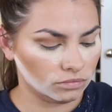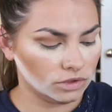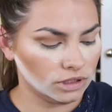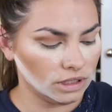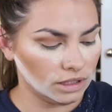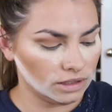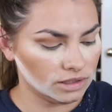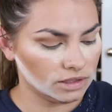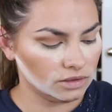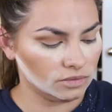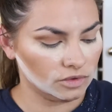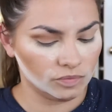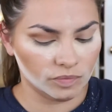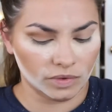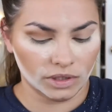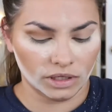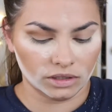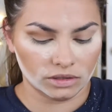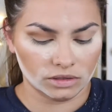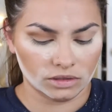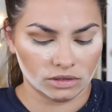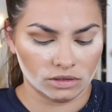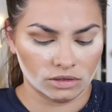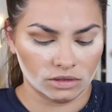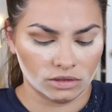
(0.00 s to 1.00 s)
Yes, it was
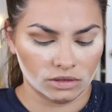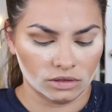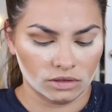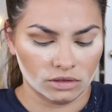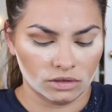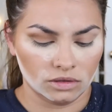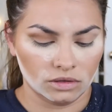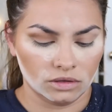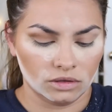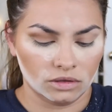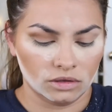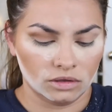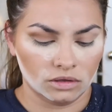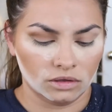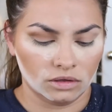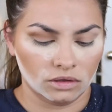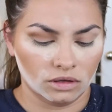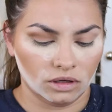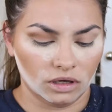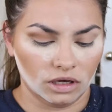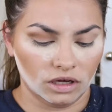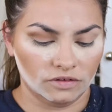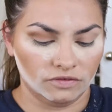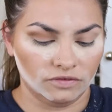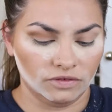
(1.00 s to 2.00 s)
bucked.
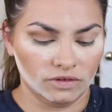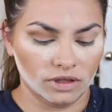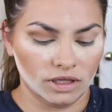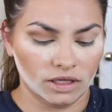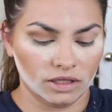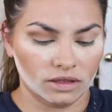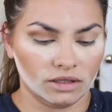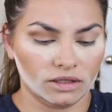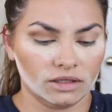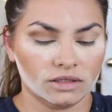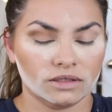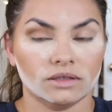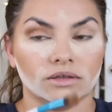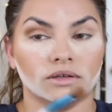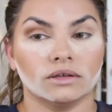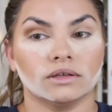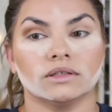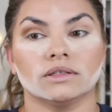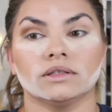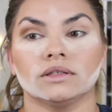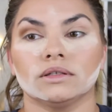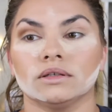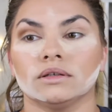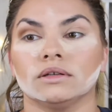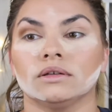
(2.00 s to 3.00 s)
I feel like this
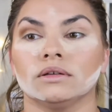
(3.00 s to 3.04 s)
looks